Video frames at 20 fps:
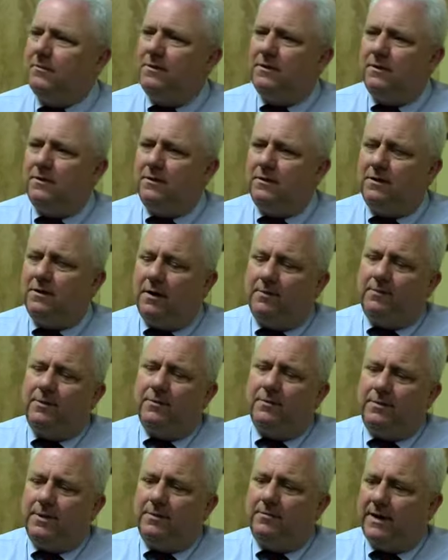A
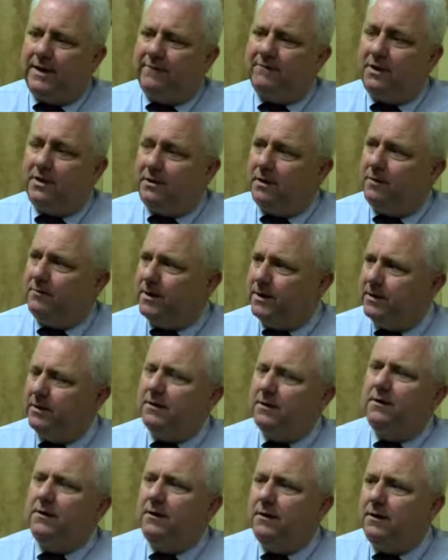couple of people have to come
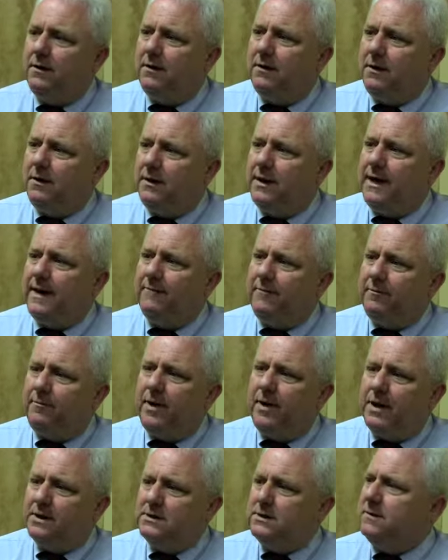here and have a
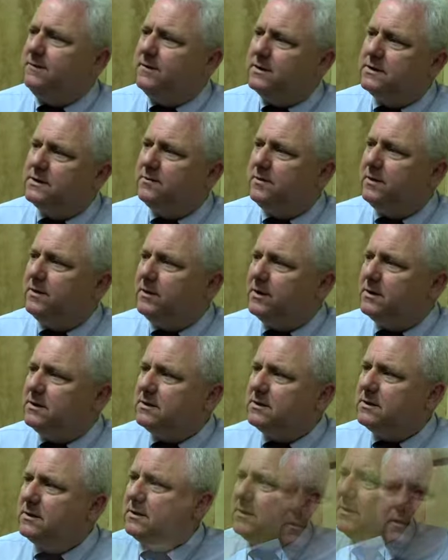positive
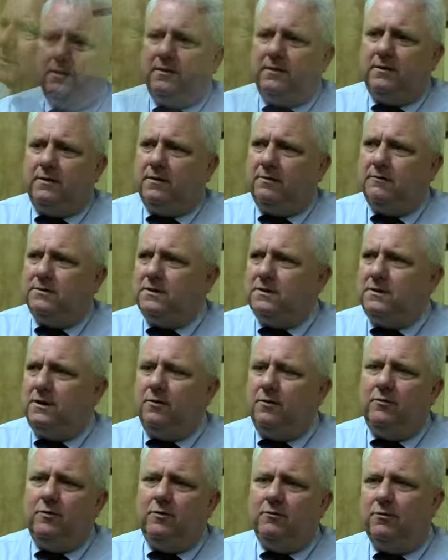experience. There is
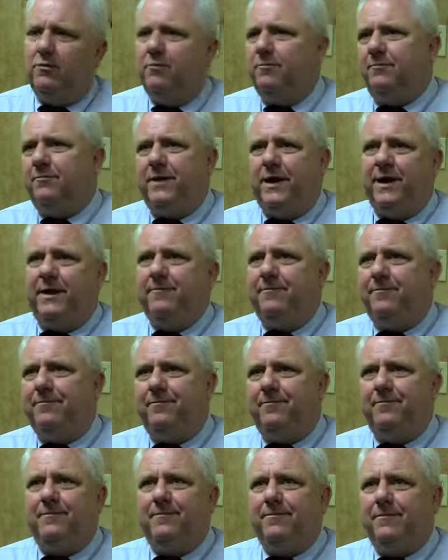no group that
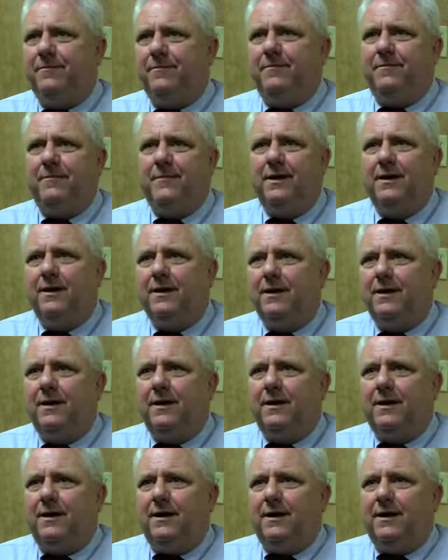
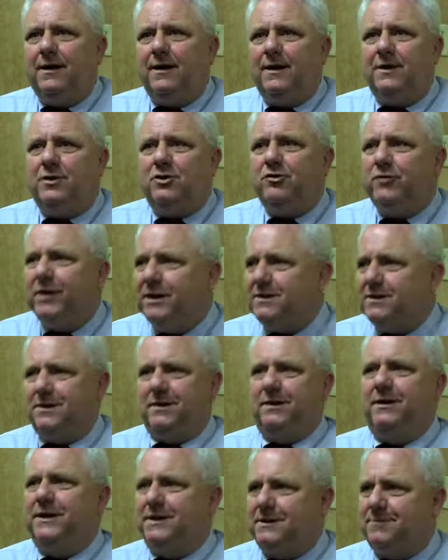
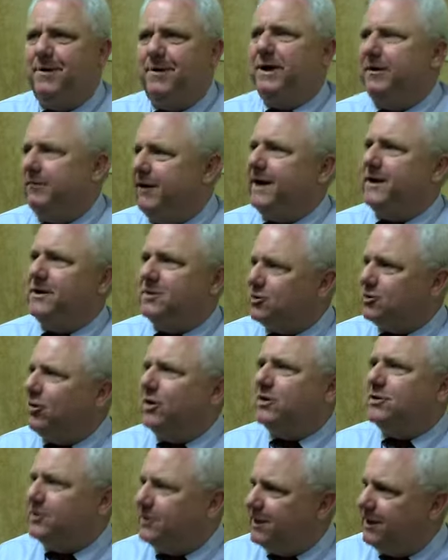intrinsically is better at
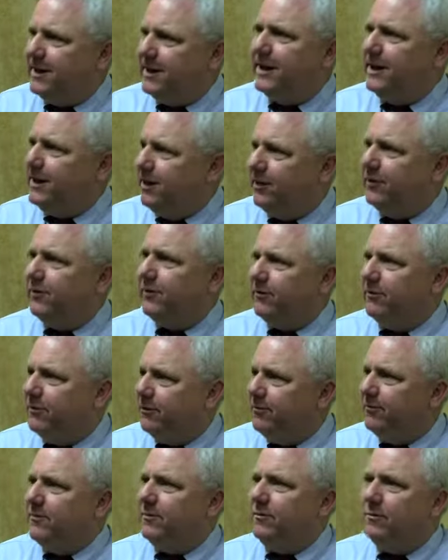construction than any other
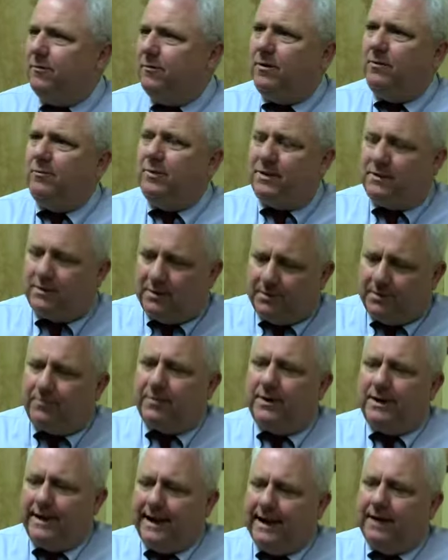group. What we
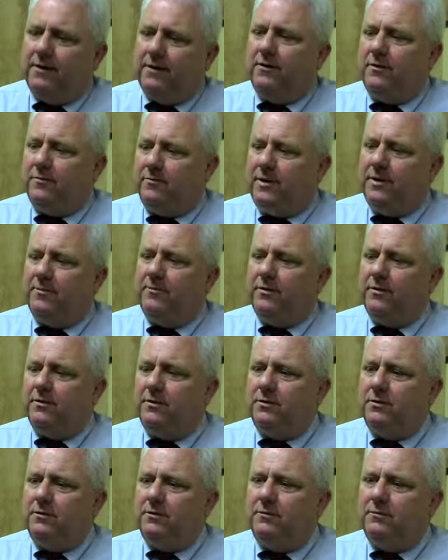typically get are the people
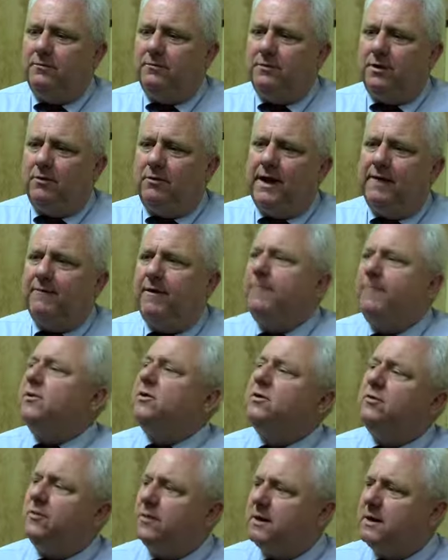who don't have
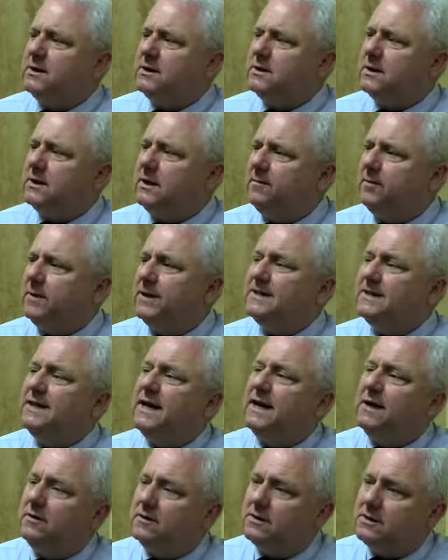opportunities
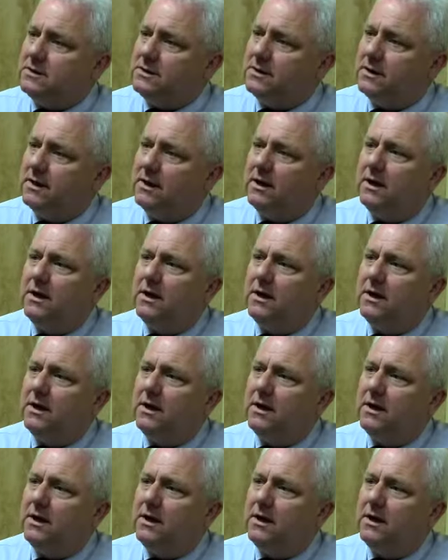anyplace else.